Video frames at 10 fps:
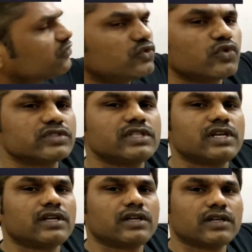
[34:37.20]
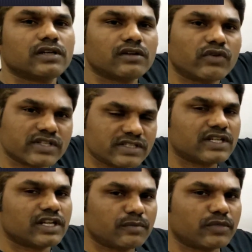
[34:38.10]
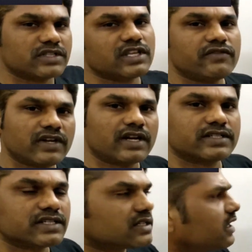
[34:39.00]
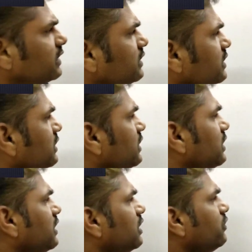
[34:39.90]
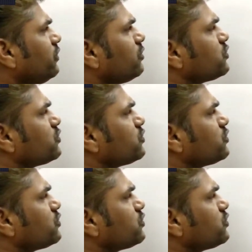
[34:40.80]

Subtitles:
of those the original numbers. I will adjust like that. If you